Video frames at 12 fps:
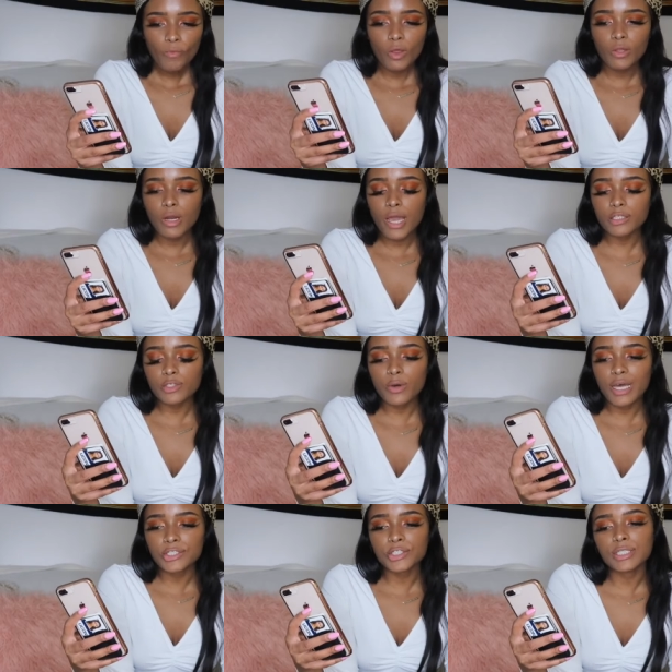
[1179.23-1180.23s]
The next
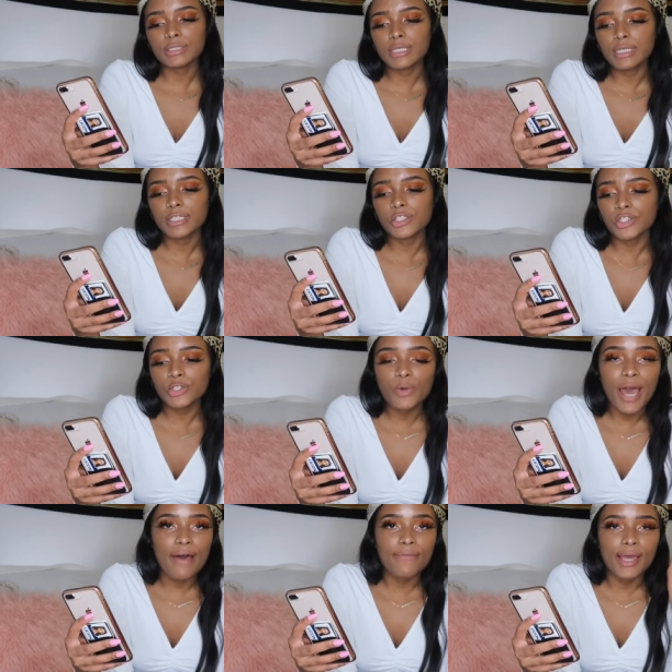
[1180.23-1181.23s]
question is, do you
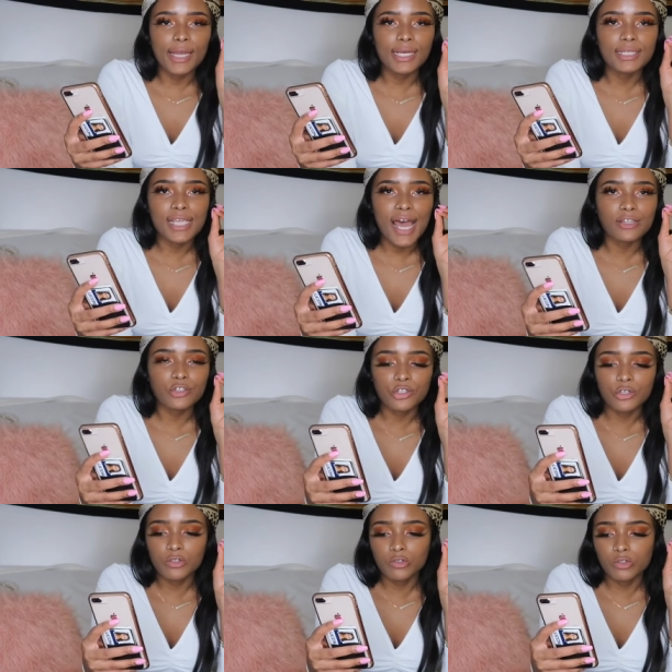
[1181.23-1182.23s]
have any
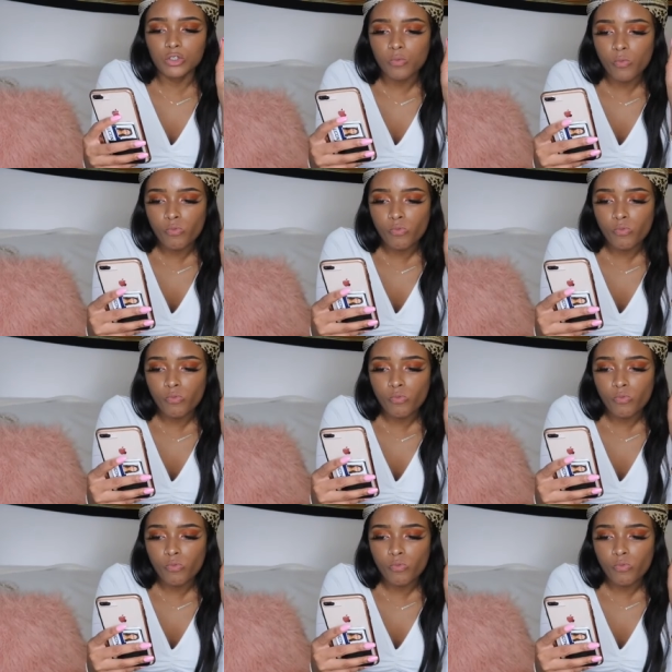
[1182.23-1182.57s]
tattoos?